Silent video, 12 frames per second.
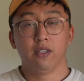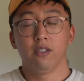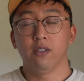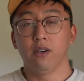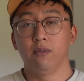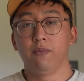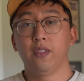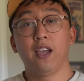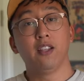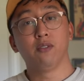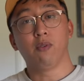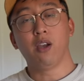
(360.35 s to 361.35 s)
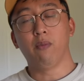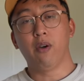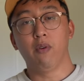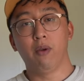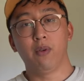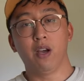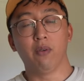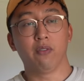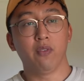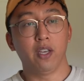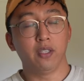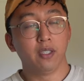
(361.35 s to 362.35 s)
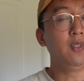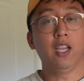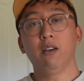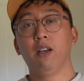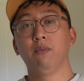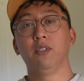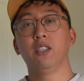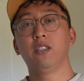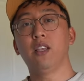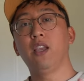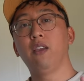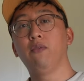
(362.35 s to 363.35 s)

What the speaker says: So that is why my webcomic failed. Now, I'm just saying